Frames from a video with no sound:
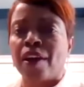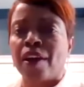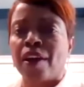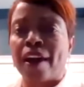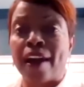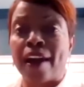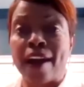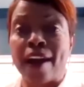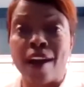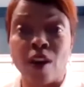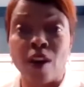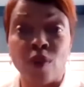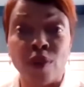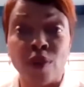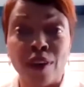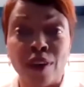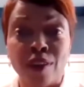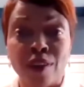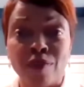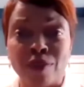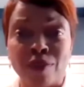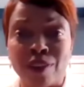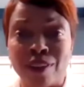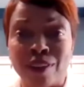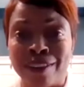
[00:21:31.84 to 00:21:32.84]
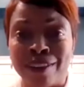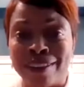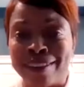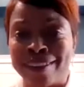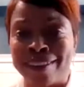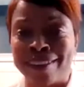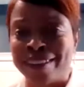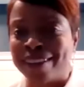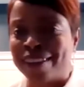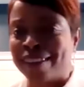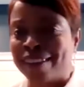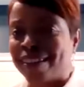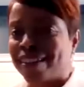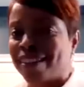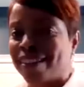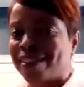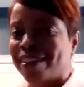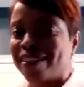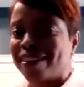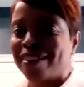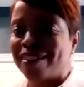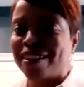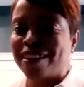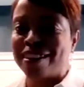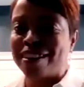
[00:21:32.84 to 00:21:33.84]
However,
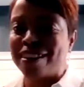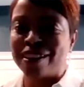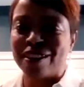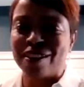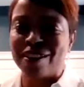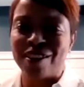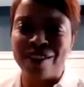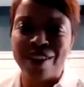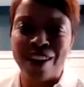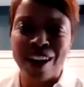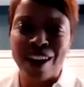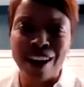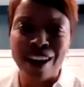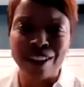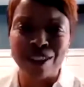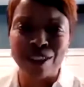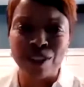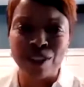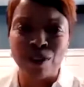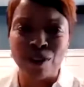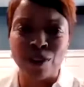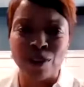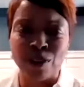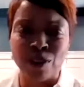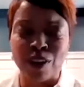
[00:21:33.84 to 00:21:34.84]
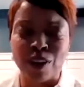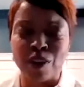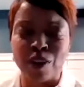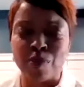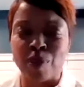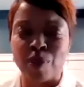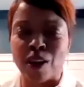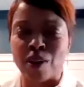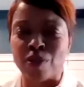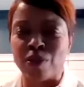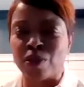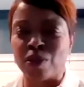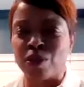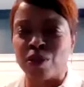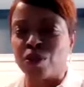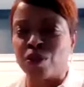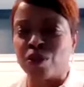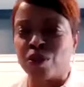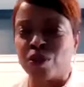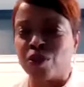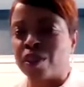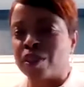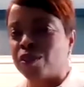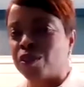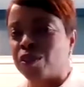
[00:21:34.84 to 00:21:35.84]
the things that are not so great about the
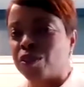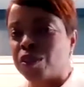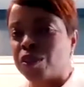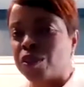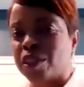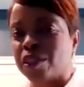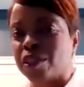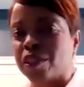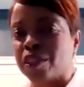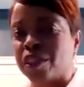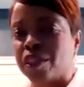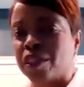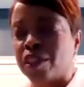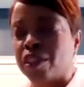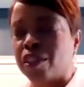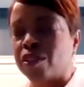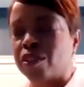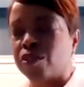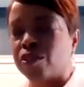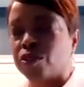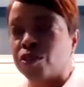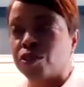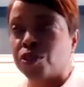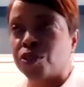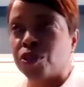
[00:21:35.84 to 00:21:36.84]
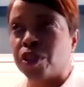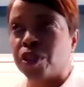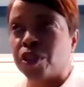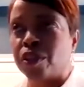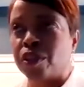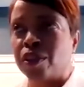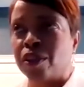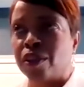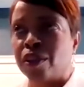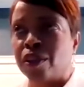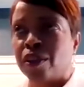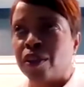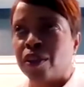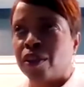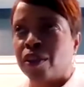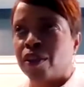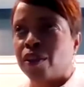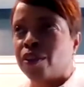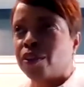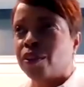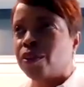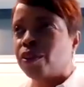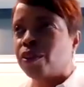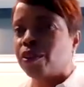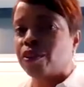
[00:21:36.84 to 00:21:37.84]
utility industry,
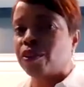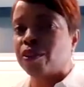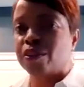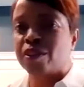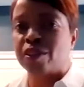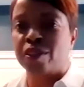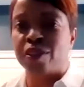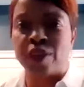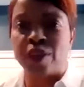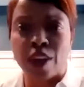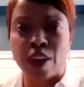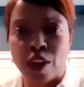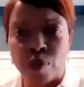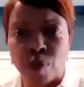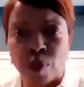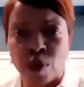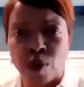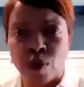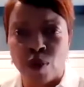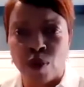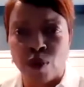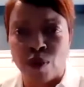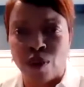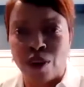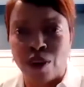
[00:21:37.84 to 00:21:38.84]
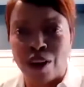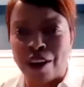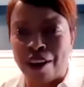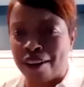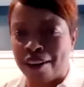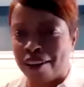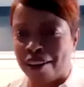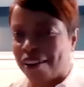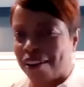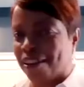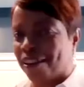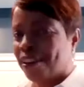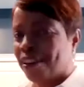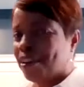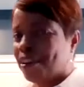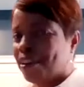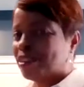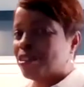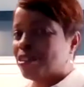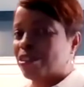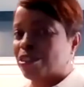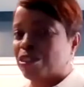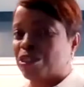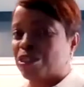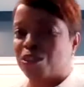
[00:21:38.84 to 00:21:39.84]
you're stable,
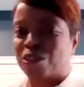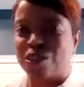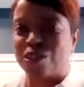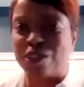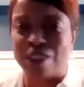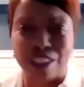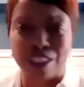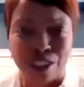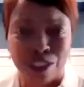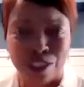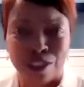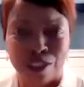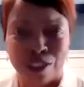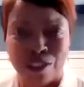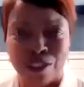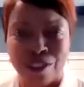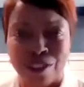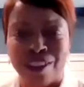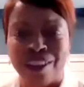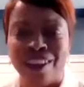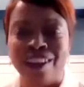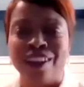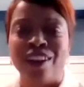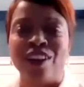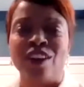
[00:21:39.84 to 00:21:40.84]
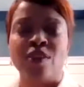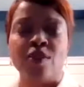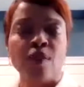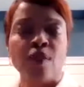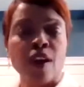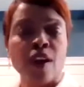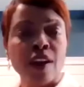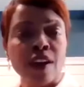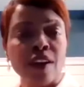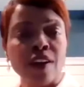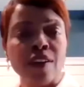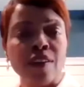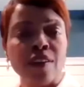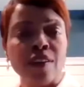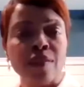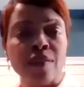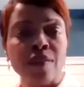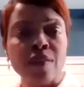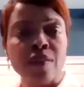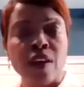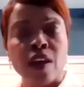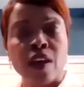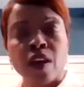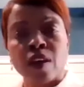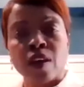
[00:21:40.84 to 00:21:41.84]
you're traditional, right?
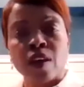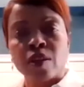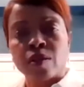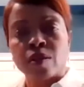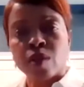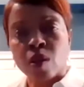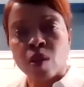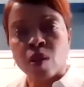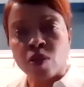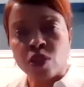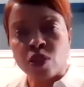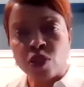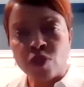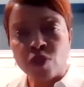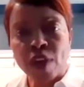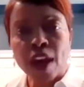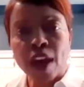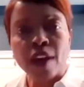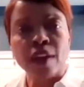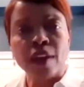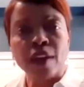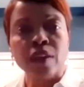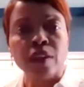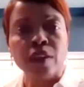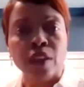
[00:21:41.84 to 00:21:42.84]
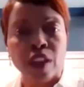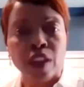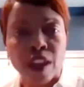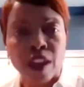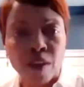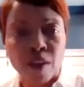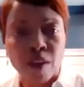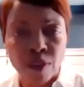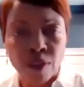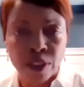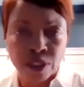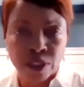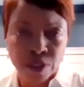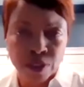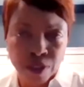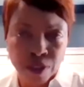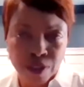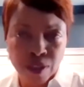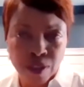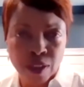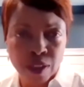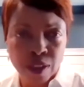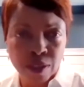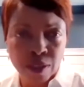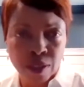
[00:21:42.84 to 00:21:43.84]
So you've got to leverage the
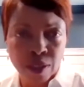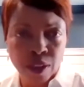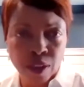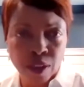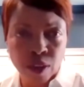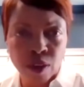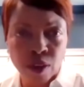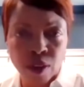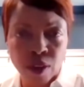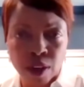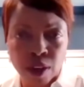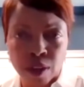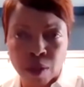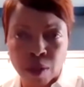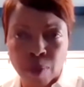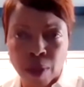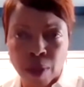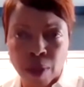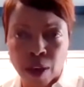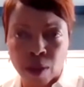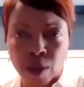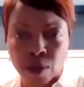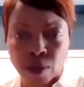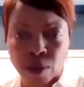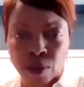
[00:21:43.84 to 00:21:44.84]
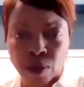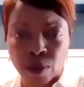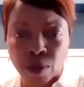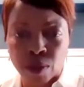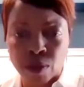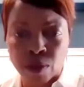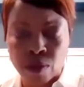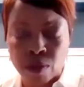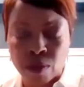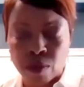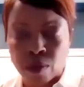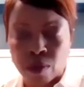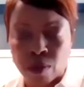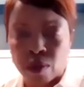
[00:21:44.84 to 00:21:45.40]
things that are great about you.